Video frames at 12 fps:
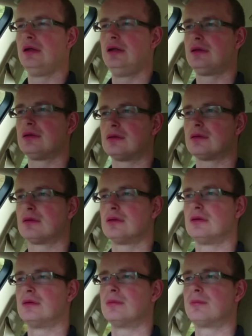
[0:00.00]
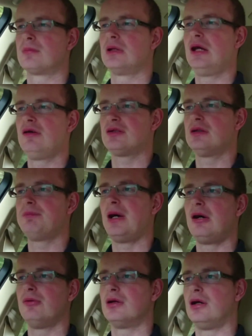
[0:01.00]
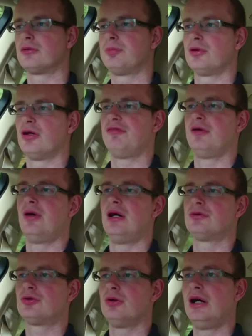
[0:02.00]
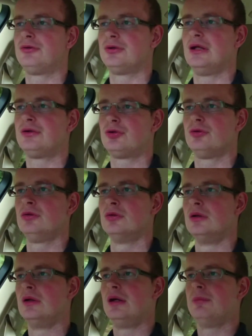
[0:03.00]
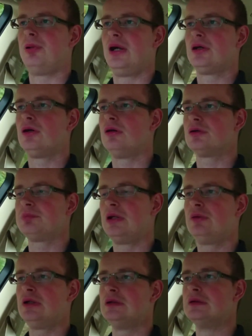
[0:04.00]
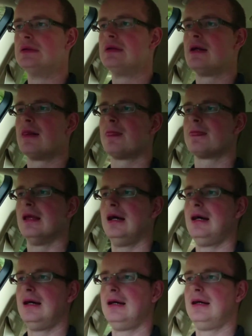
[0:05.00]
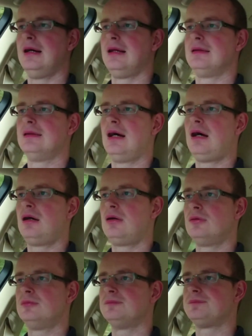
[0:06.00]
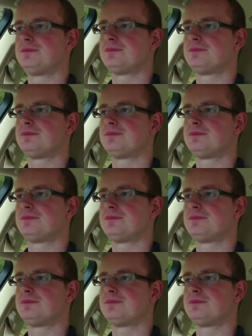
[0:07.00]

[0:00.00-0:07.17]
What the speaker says: It gives a power output of around 202 brake horsepower. Now,